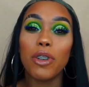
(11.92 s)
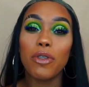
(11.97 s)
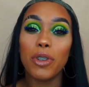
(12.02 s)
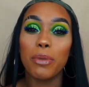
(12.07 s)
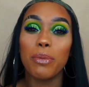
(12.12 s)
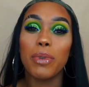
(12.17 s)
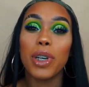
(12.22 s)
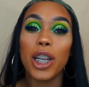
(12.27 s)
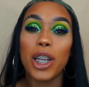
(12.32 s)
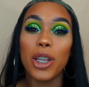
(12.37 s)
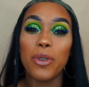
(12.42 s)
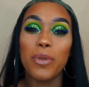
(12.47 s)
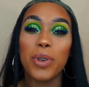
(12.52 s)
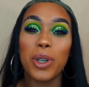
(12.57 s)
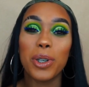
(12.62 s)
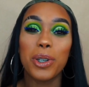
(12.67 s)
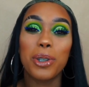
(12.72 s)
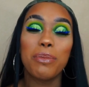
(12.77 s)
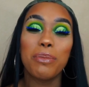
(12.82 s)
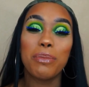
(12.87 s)
everybody,
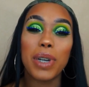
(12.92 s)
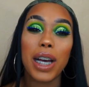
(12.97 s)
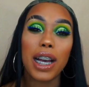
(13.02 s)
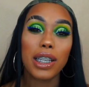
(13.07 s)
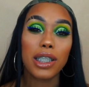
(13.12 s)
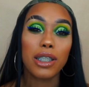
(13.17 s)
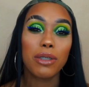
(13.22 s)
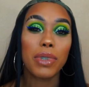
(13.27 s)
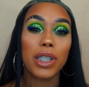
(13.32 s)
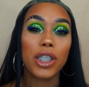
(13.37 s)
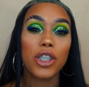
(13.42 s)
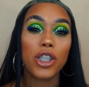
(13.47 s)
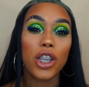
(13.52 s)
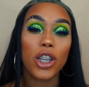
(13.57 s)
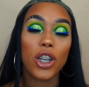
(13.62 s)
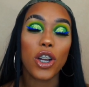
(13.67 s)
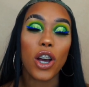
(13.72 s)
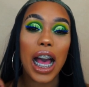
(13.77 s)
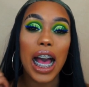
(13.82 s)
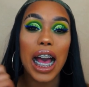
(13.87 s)
welcome back to my
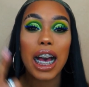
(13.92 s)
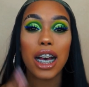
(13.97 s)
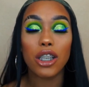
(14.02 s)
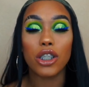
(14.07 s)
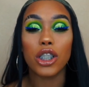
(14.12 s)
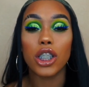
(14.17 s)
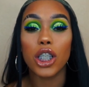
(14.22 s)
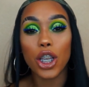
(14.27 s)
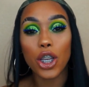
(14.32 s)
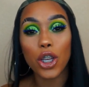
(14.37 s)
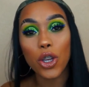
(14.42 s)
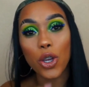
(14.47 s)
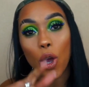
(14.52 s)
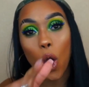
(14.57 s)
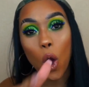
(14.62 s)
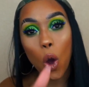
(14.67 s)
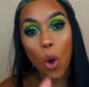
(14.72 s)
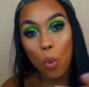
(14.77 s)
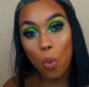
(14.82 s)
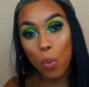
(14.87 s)
channel. How's it
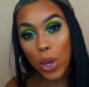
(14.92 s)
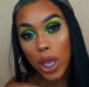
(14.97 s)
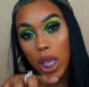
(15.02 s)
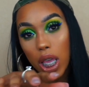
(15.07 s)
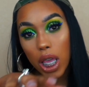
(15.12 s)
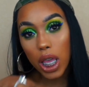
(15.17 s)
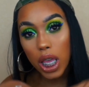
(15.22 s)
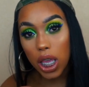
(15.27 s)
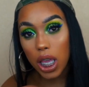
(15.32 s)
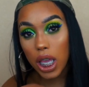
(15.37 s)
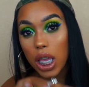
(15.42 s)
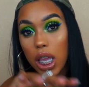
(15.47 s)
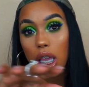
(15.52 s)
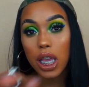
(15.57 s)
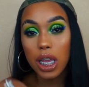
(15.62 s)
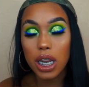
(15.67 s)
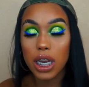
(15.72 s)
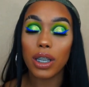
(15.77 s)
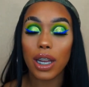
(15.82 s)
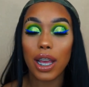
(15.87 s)

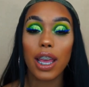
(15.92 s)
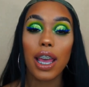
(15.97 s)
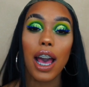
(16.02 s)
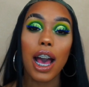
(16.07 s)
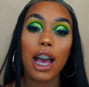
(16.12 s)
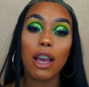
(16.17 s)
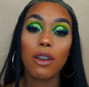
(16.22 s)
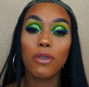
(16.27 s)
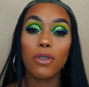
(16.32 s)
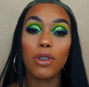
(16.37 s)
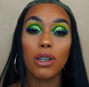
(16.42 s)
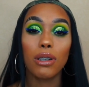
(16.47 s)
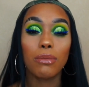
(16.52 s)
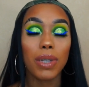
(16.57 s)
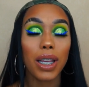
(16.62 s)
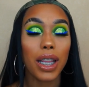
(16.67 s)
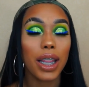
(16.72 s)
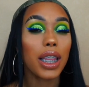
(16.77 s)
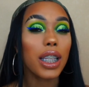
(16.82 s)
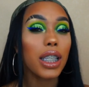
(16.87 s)
going? Today I
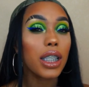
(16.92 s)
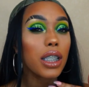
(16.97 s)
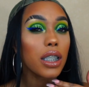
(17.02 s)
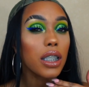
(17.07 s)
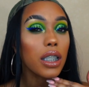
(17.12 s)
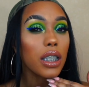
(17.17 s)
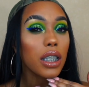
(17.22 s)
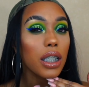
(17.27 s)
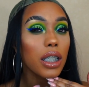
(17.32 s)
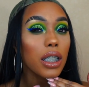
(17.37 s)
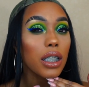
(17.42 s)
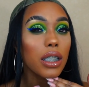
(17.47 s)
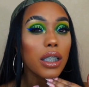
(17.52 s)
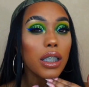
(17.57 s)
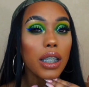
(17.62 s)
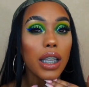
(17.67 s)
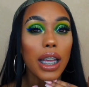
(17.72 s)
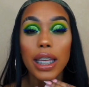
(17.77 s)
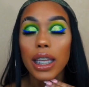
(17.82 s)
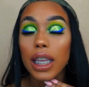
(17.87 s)
filmed this look.
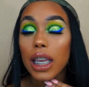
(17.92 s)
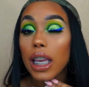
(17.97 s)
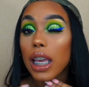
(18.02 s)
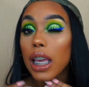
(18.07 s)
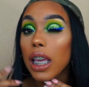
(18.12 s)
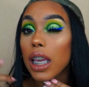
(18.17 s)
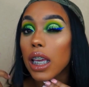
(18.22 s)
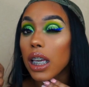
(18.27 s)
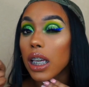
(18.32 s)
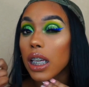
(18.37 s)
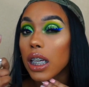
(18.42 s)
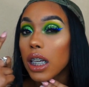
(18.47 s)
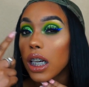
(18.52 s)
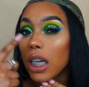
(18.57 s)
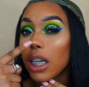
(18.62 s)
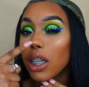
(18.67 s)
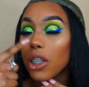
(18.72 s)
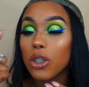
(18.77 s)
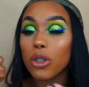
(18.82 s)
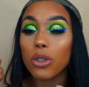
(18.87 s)
It's like a
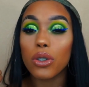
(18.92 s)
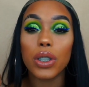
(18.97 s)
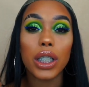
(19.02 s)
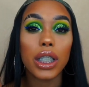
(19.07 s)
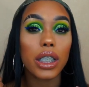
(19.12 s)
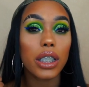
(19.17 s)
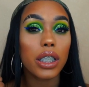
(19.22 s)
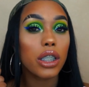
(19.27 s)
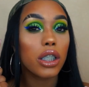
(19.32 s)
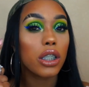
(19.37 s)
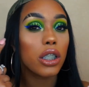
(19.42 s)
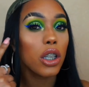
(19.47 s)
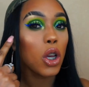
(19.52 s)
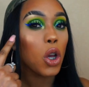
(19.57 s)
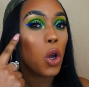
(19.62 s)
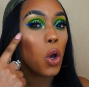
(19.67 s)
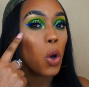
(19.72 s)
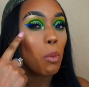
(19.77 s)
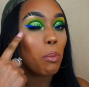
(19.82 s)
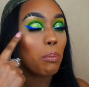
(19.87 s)
cut crease,
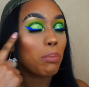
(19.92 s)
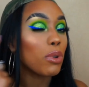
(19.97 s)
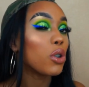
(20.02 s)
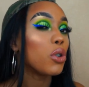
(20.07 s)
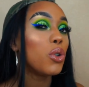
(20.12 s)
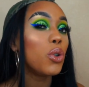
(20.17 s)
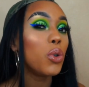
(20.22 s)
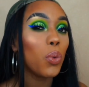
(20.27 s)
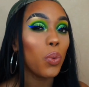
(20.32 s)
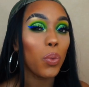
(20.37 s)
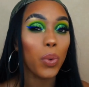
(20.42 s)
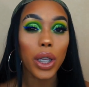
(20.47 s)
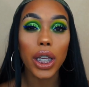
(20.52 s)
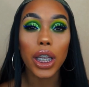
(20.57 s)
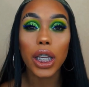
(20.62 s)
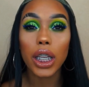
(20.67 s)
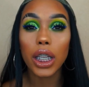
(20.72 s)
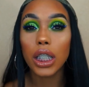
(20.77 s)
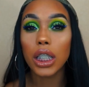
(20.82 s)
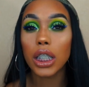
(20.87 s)
blue
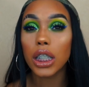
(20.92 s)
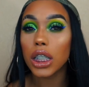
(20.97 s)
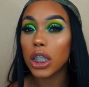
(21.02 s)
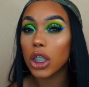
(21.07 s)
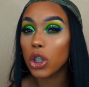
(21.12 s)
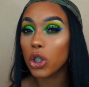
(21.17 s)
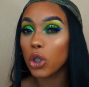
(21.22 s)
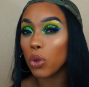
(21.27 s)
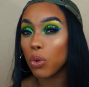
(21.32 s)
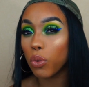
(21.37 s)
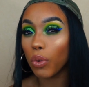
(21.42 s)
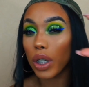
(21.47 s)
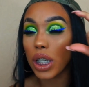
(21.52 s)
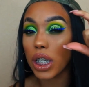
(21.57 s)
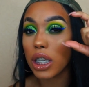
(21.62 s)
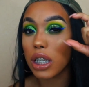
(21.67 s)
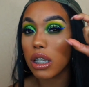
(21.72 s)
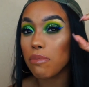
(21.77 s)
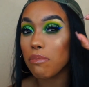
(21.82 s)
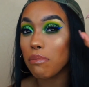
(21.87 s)
wing,
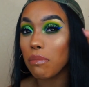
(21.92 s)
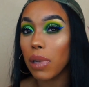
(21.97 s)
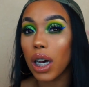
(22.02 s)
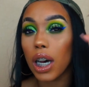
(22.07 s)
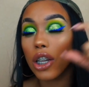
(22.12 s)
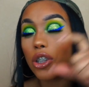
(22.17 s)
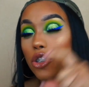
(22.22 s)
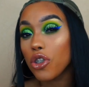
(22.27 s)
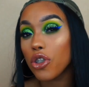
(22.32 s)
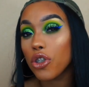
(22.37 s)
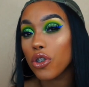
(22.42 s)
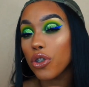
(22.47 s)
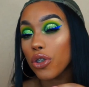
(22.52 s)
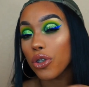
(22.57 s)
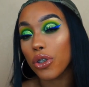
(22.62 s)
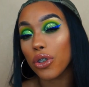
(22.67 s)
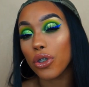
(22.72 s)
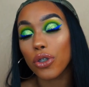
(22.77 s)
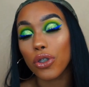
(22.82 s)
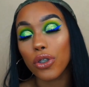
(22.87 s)
green
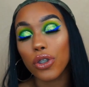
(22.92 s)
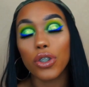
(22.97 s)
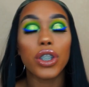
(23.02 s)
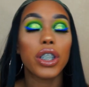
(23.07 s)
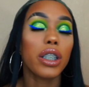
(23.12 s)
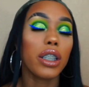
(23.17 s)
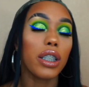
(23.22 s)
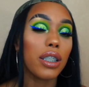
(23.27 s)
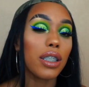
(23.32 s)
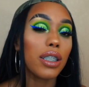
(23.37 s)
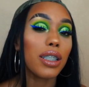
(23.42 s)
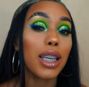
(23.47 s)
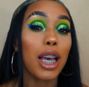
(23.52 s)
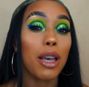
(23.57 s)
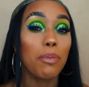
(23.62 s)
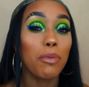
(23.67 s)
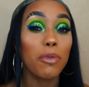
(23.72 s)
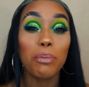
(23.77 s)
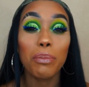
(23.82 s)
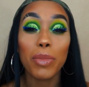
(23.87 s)
monster looking
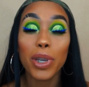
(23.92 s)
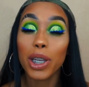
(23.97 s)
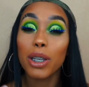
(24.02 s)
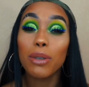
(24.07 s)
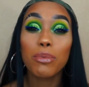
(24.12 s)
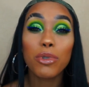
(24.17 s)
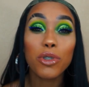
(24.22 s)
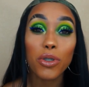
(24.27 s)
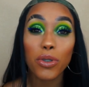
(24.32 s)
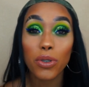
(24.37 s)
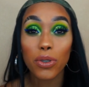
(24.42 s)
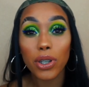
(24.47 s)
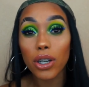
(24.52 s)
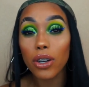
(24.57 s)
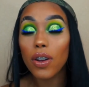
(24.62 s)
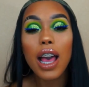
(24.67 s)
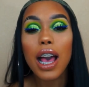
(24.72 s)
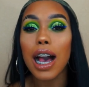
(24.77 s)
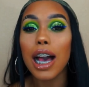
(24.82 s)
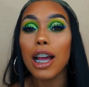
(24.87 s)
type of makeup tutorial.